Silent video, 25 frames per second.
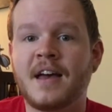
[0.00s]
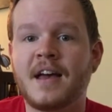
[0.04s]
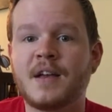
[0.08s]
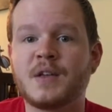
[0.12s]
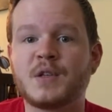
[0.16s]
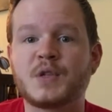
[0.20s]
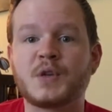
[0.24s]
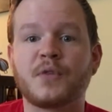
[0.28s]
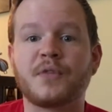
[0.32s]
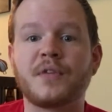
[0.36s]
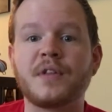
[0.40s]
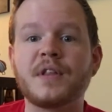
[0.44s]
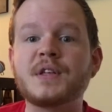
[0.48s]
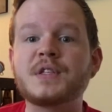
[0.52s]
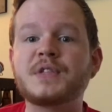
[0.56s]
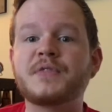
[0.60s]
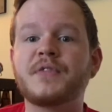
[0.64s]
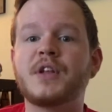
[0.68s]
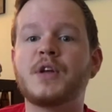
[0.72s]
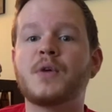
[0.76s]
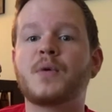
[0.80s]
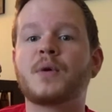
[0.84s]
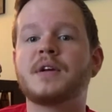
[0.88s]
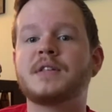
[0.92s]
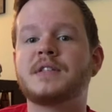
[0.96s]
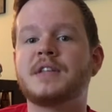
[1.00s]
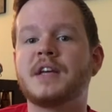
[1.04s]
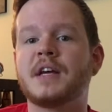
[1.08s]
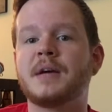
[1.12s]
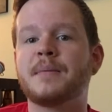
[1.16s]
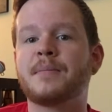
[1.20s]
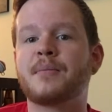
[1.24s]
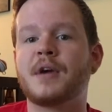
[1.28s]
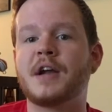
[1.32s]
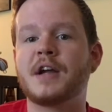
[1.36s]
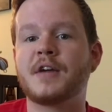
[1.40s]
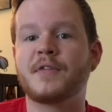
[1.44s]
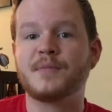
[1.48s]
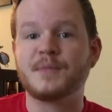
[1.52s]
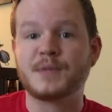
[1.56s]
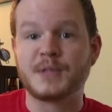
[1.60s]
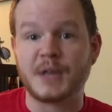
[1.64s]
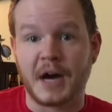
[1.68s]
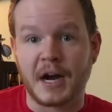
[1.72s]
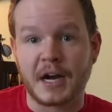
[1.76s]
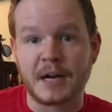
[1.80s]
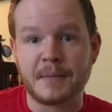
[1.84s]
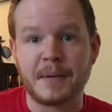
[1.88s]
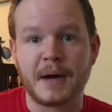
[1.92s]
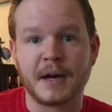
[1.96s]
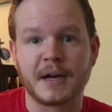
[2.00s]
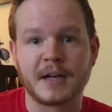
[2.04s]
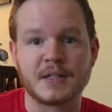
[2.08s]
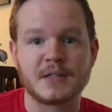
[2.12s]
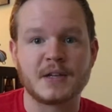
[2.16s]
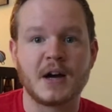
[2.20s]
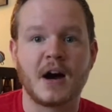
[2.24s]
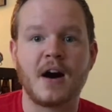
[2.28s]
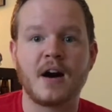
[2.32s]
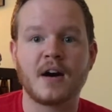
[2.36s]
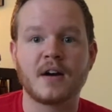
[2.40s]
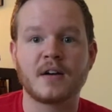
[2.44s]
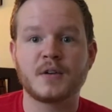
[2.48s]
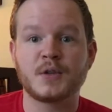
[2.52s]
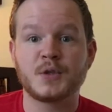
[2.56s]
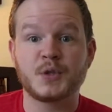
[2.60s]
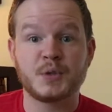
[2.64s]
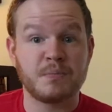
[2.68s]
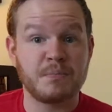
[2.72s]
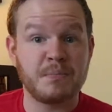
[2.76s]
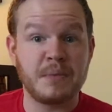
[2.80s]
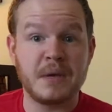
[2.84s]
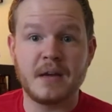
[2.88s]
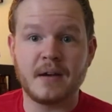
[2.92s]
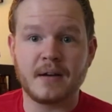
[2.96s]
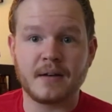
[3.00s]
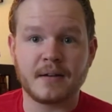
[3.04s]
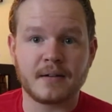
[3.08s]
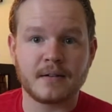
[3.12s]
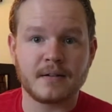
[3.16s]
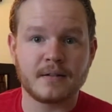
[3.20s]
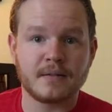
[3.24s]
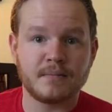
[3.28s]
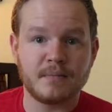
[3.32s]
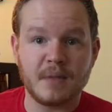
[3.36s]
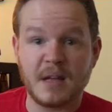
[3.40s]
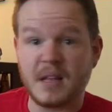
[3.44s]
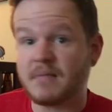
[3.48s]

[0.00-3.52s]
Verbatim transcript: Hey, so for this video we're going to take a break from talking about guitars, beer,